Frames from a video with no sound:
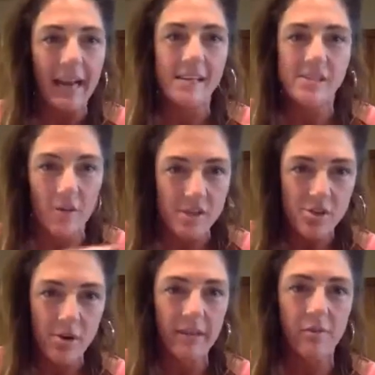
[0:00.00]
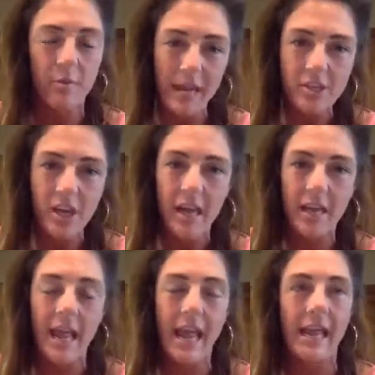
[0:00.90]
I saw this
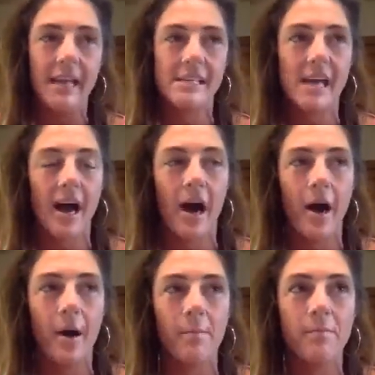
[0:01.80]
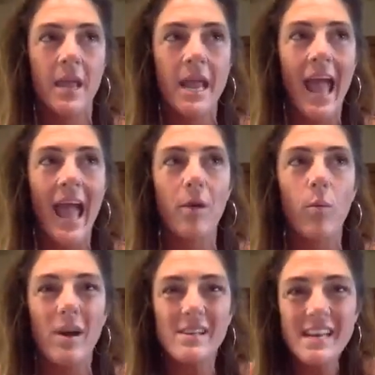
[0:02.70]
transformation, and it
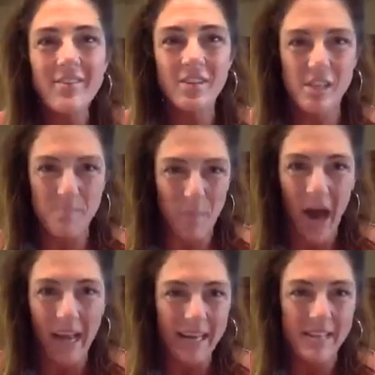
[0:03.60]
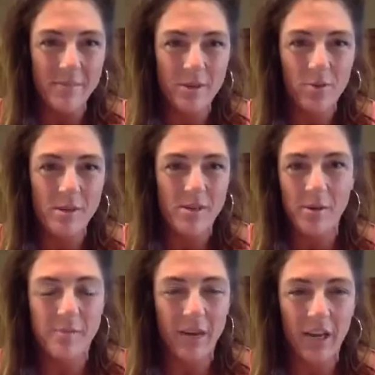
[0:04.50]
wasn't even just body, because I mean, Joy's
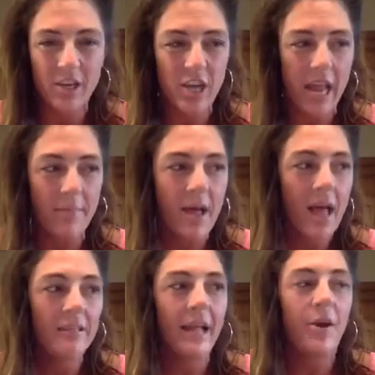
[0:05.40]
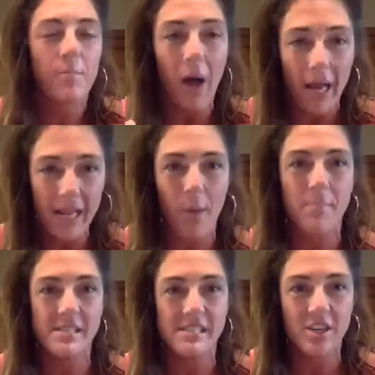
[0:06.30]
always been in good shape. Like her body
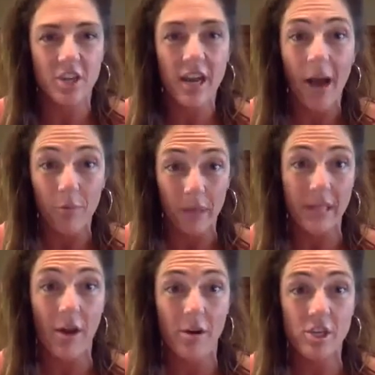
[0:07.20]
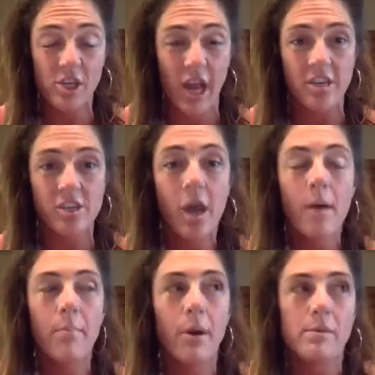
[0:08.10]
composition, I really noticed change,
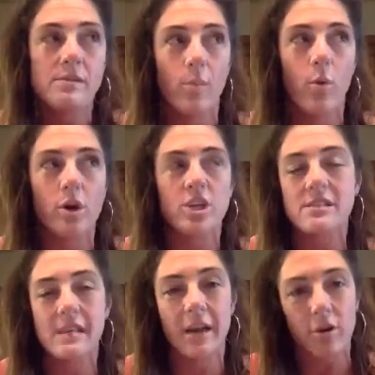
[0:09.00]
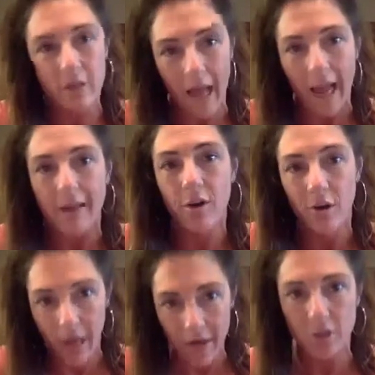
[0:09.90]
but it was more just like her light,
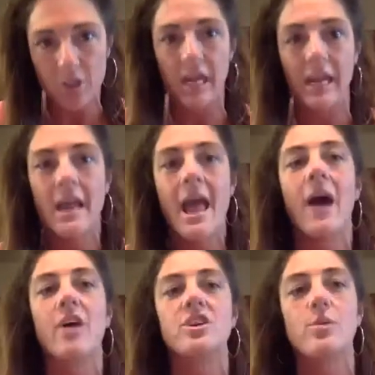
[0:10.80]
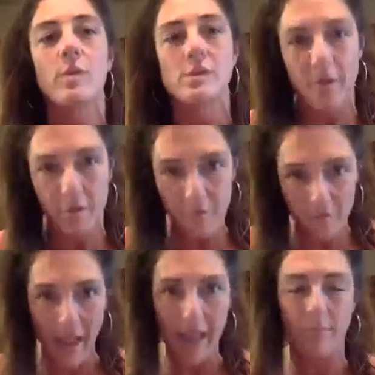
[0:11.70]
her energy, how she was with her
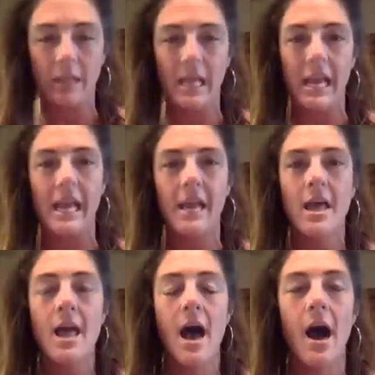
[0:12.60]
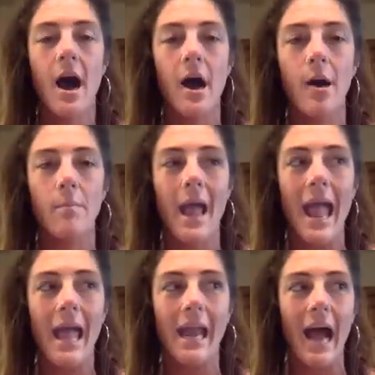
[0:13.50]
family. And
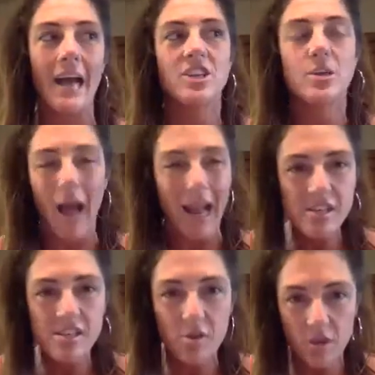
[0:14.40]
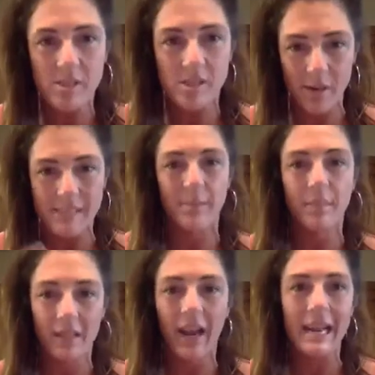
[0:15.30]
I just knew she was doing
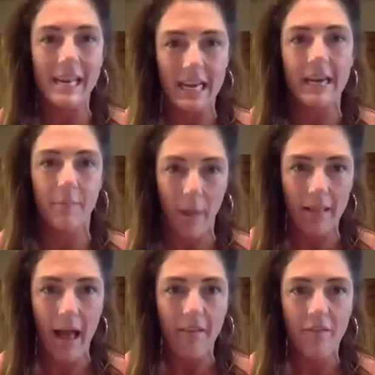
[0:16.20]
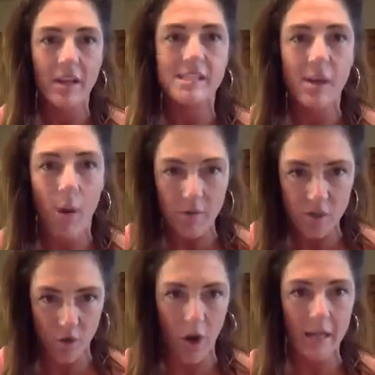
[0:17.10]
something that I needed in my life. And so I was
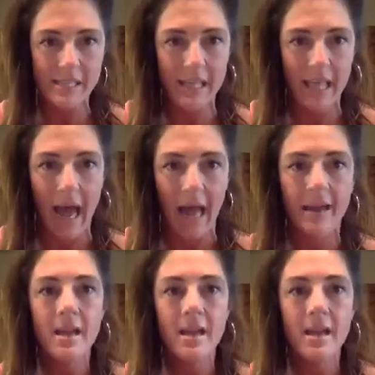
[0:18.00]
drawn to that.